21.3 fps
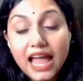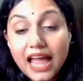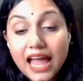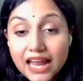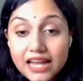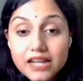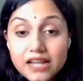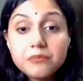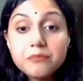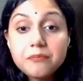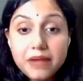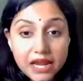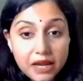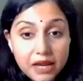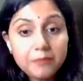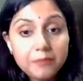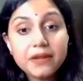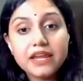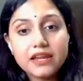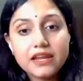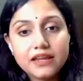And
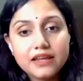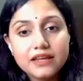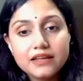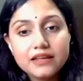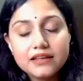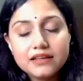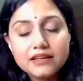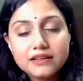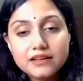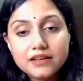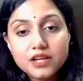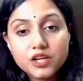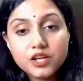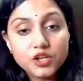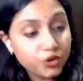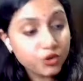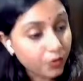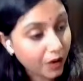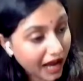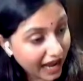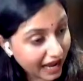maybe
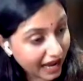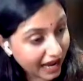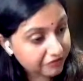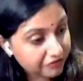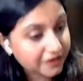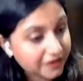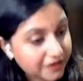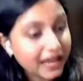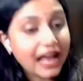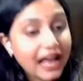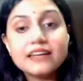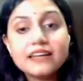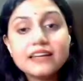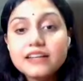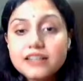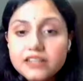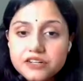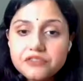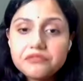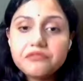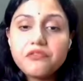you have
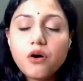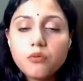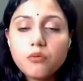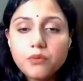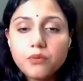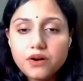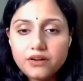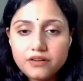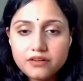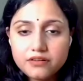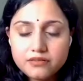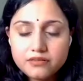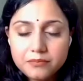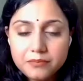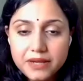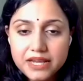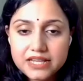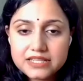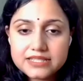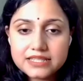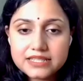carried it forward
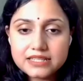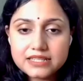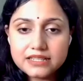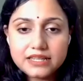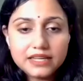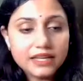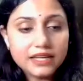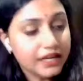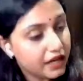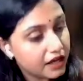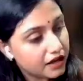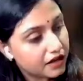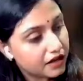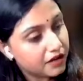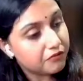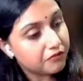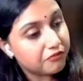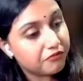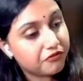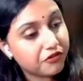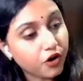basically
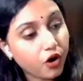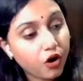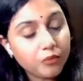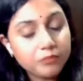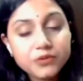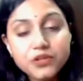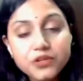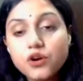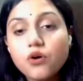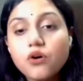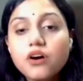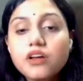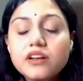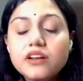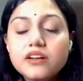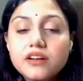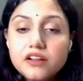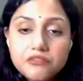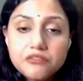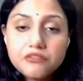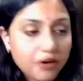from
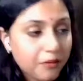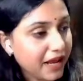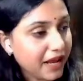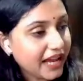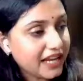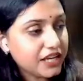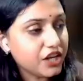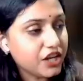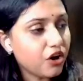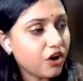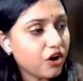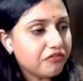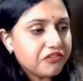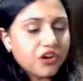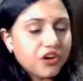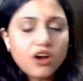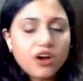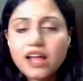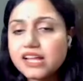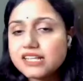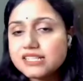any of
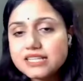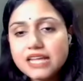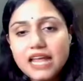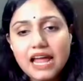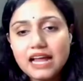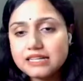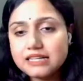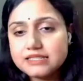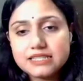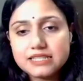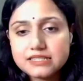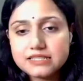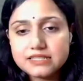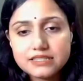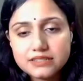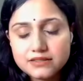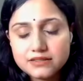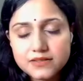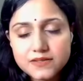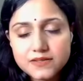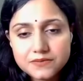your
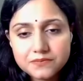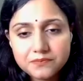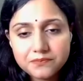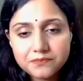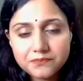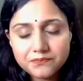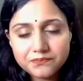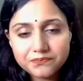ancestors.